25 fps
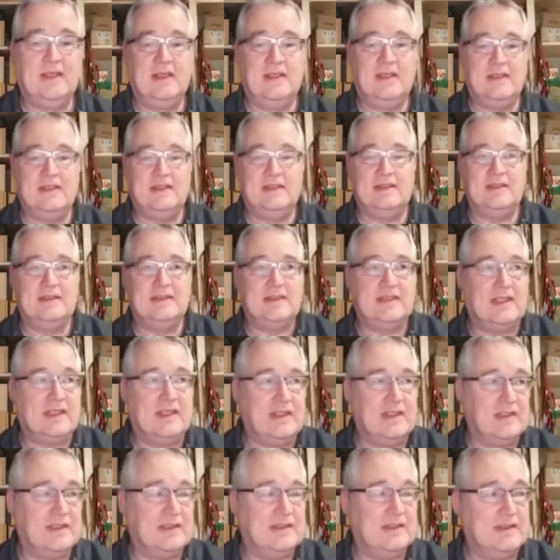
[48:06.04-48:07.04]
a
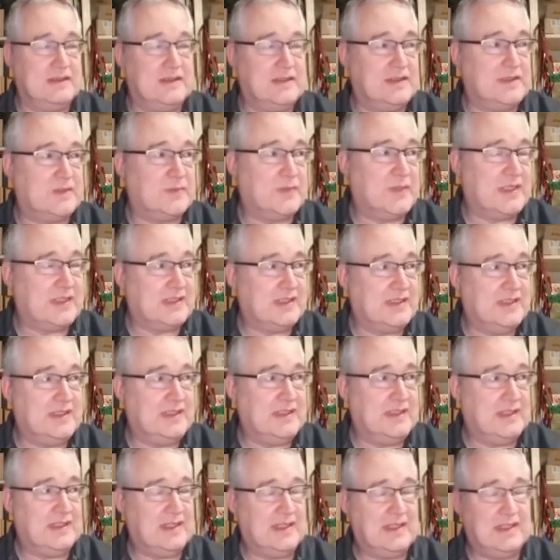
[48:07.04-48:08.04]
target,
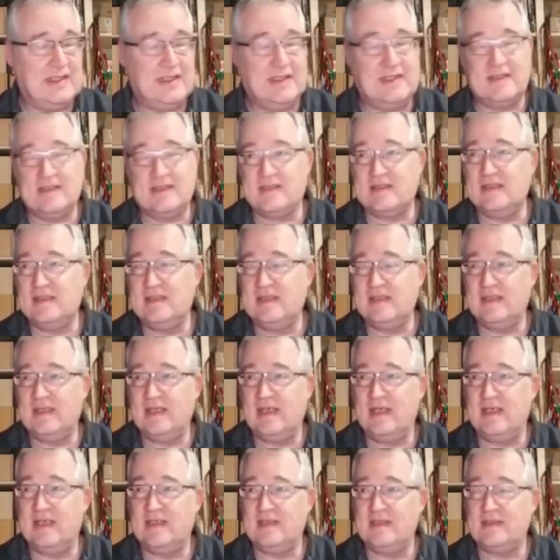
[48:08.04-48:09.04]
especially as it
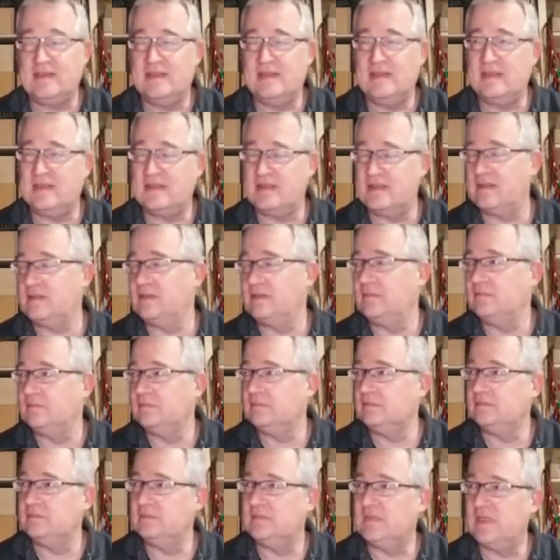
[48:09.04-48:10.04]
has its,
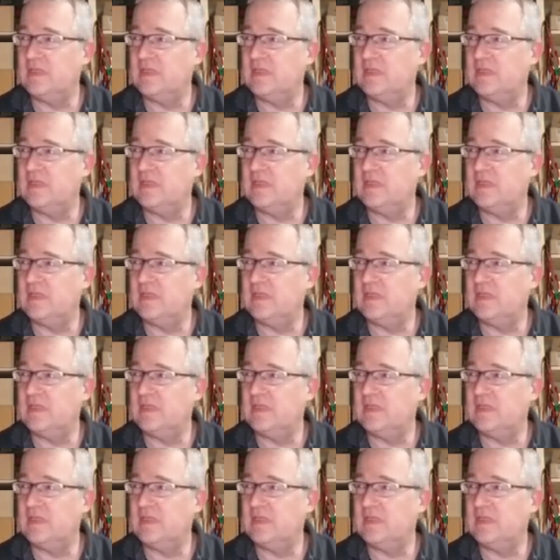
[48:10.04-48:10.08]
I